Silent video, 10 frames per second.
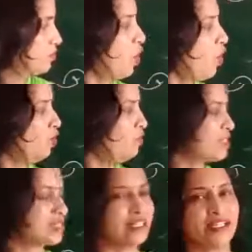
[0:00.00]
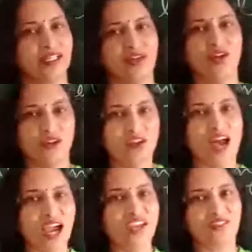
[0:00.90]
Obviously, on a
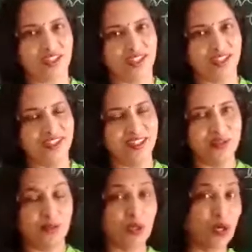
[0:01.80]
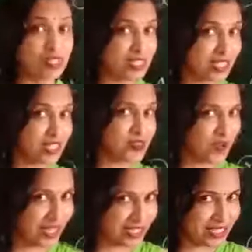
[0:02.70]
highway because it is
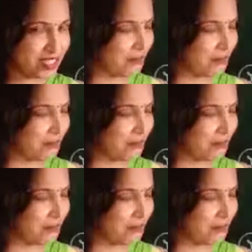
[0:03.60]
wide,